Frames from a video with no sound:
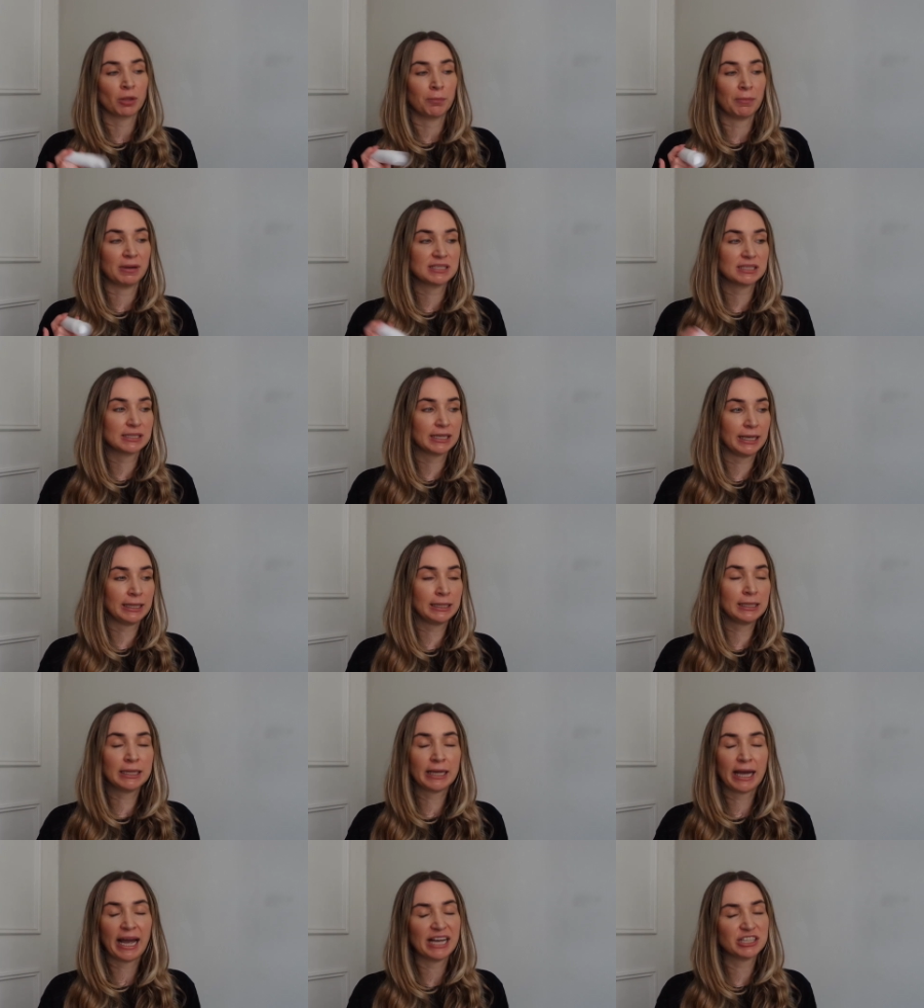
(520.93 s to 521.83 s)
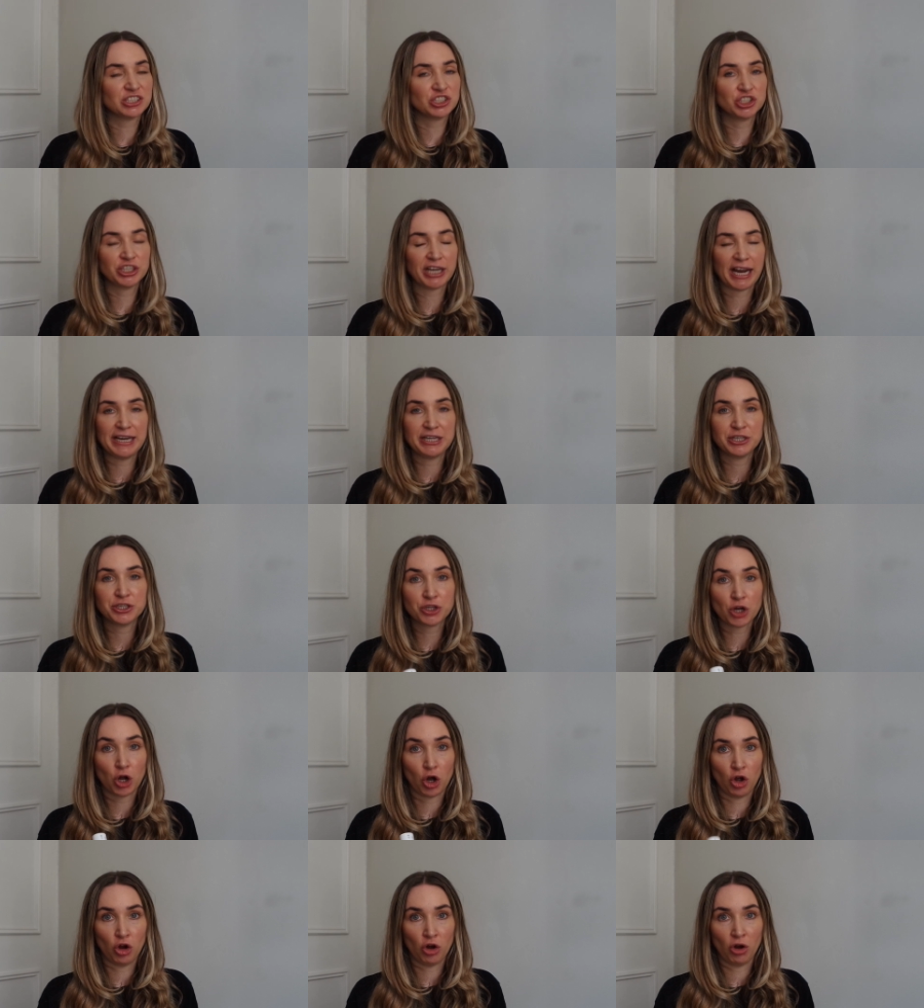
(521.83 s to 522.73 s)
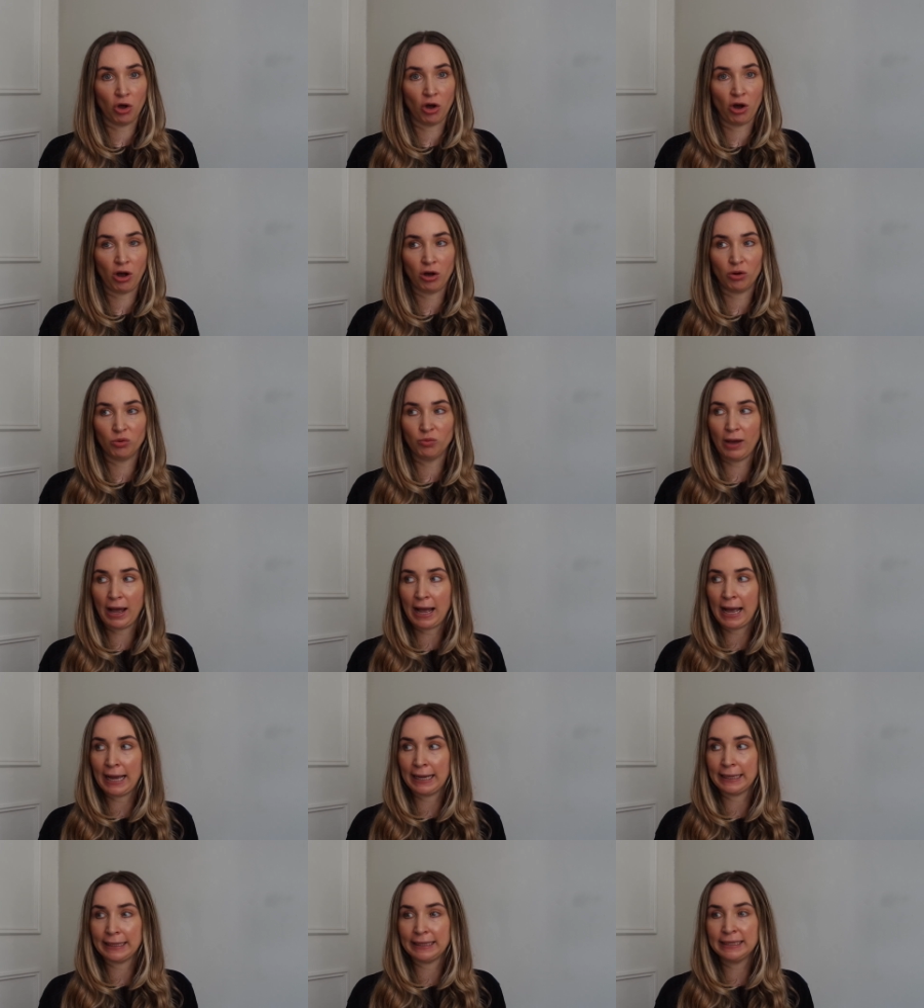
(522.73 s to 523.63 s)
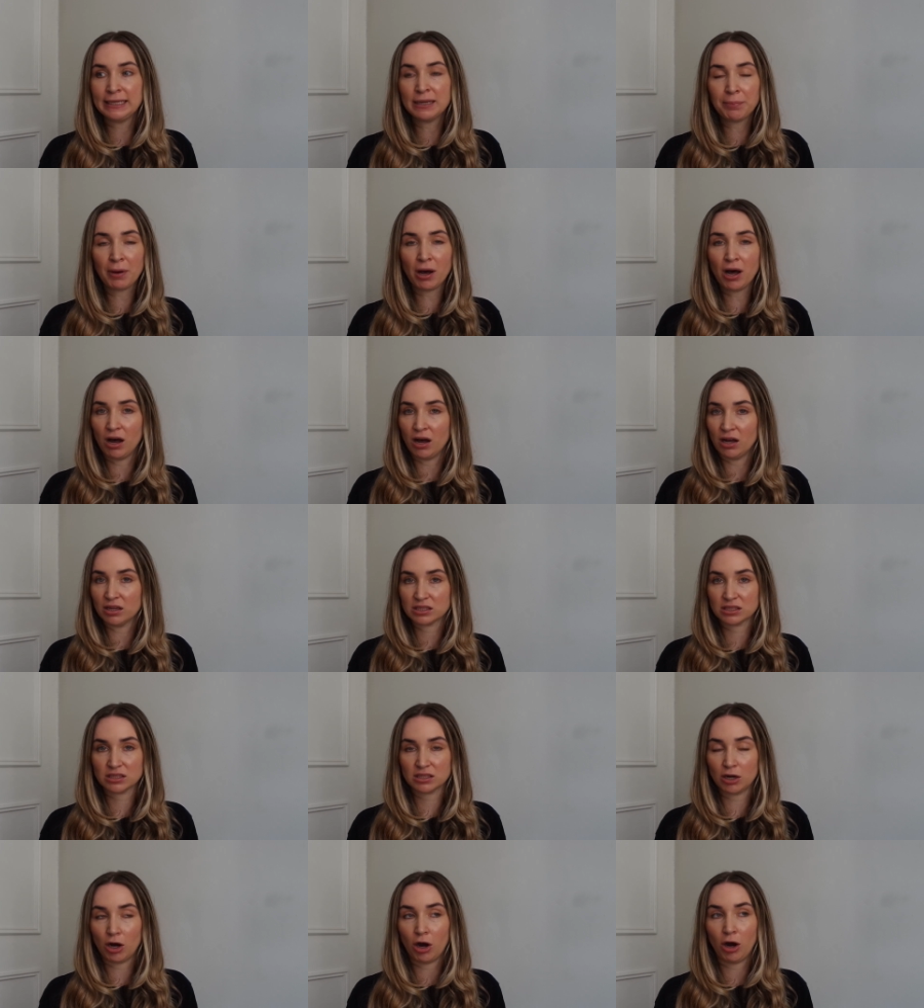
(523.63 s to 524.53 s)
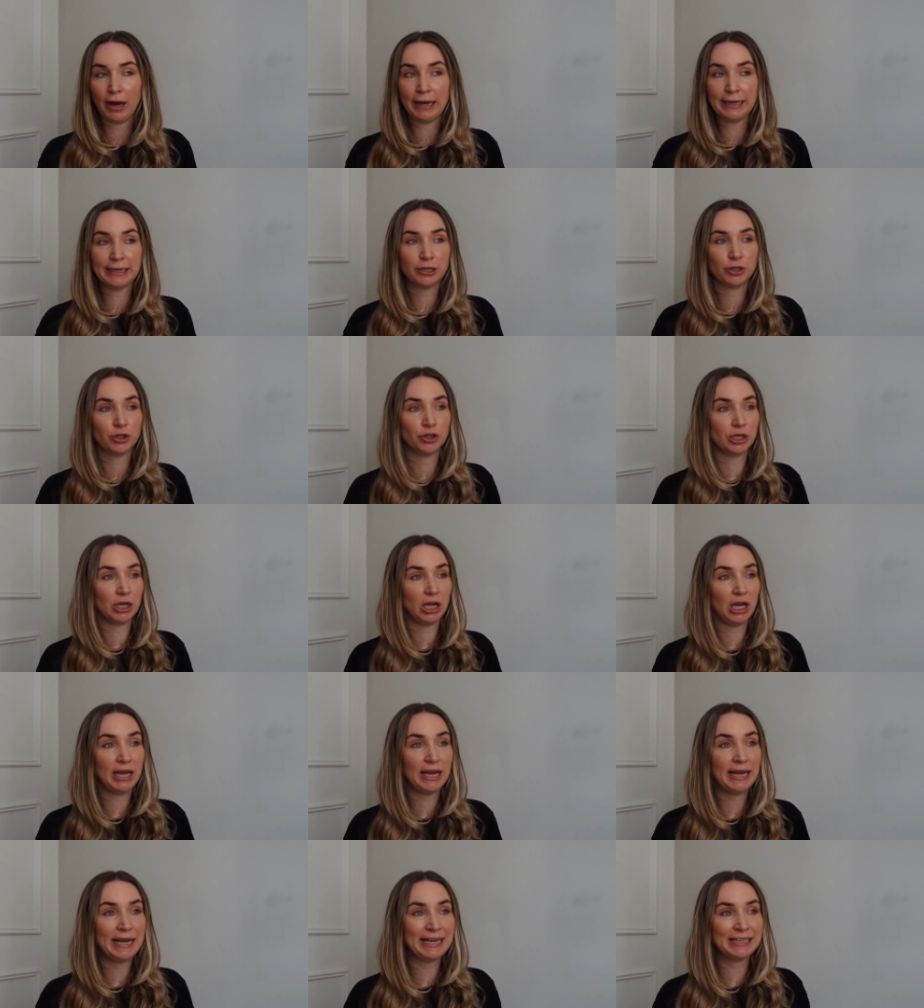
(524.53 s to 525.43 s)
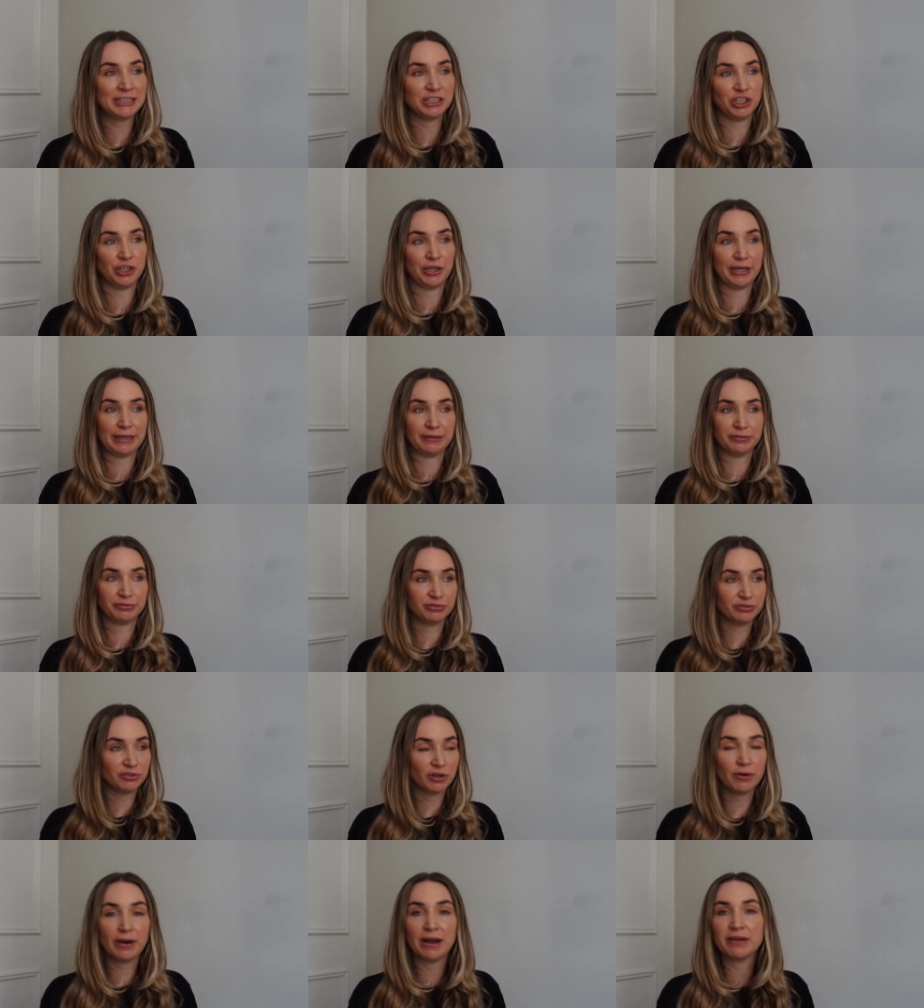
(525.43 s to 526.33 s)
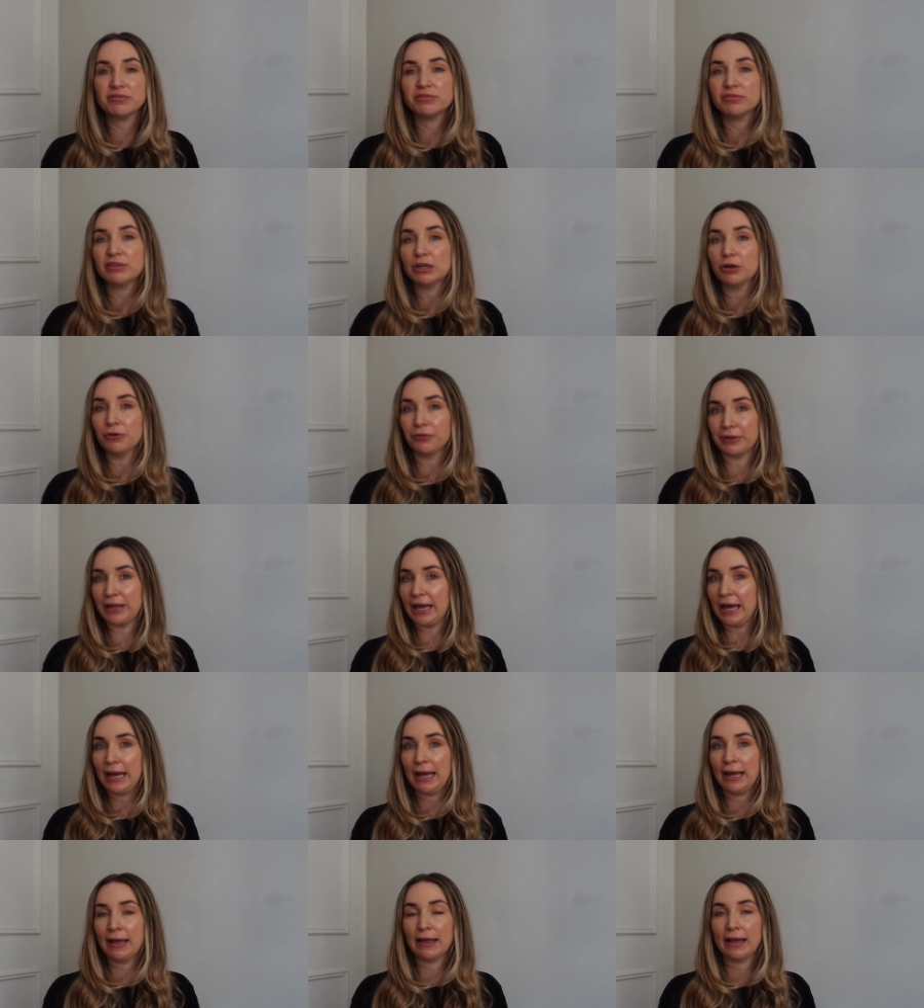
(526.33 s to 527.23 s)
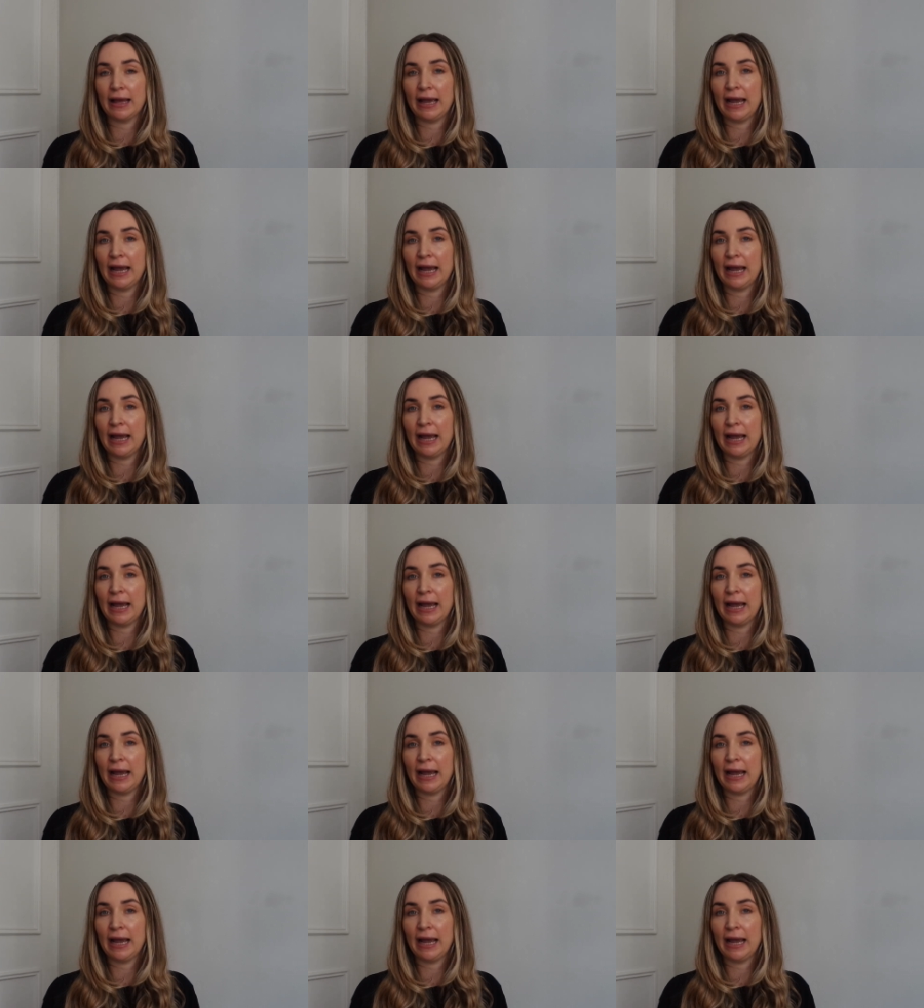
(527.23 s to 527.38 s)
My skin has changed a lot, where in the past I could literally throw everything on there